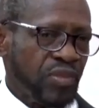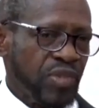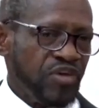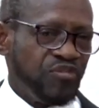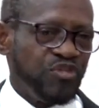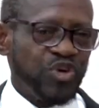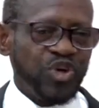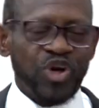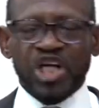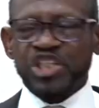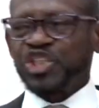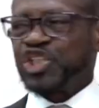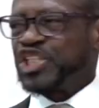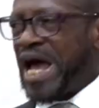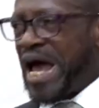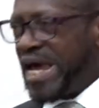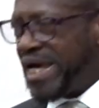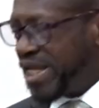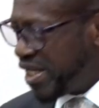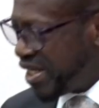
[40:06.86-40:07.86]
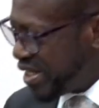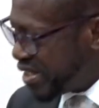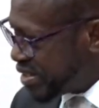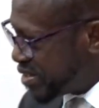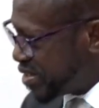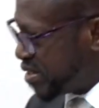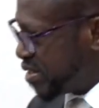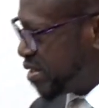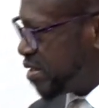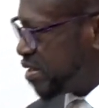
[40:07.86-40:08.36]
If you're not
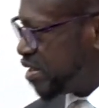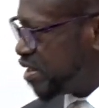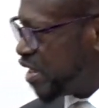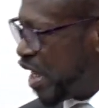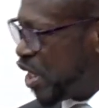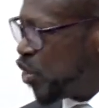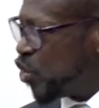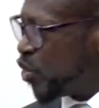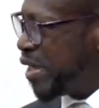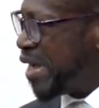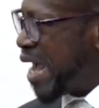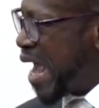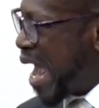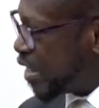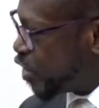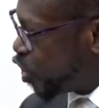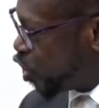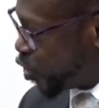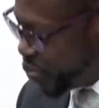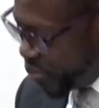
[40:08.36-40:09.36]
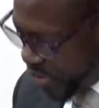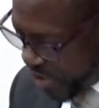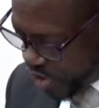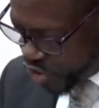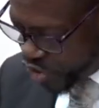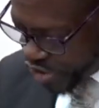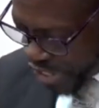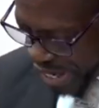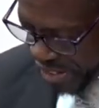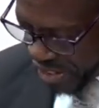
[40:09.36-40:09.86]
Chinese and you can't
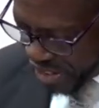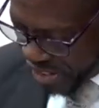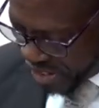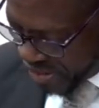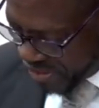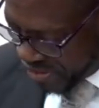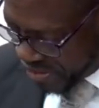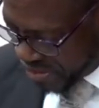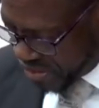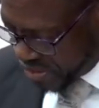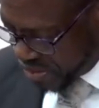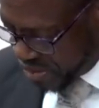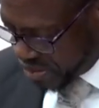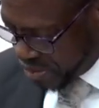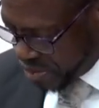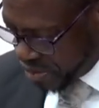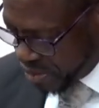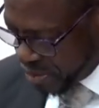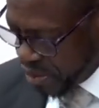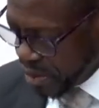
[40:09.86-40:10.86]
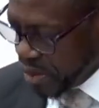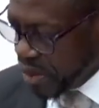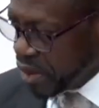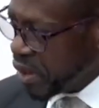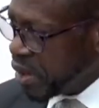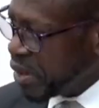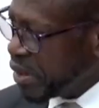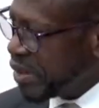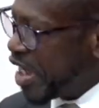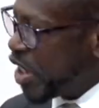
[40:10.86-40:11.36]
speak Chinese,
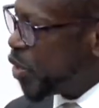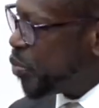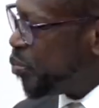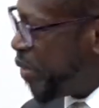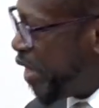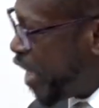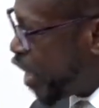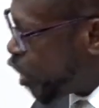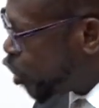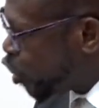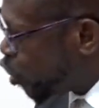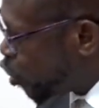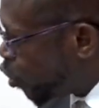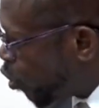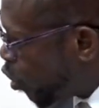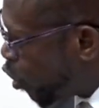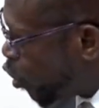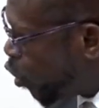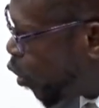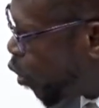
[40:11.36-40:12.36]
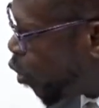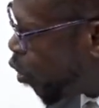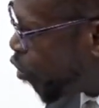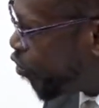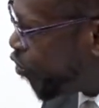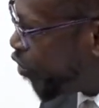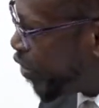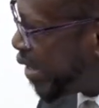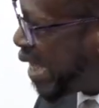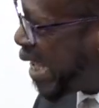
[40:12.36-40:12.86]
then make sure you look
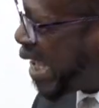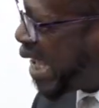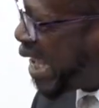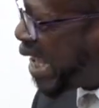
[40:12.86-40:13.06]
for the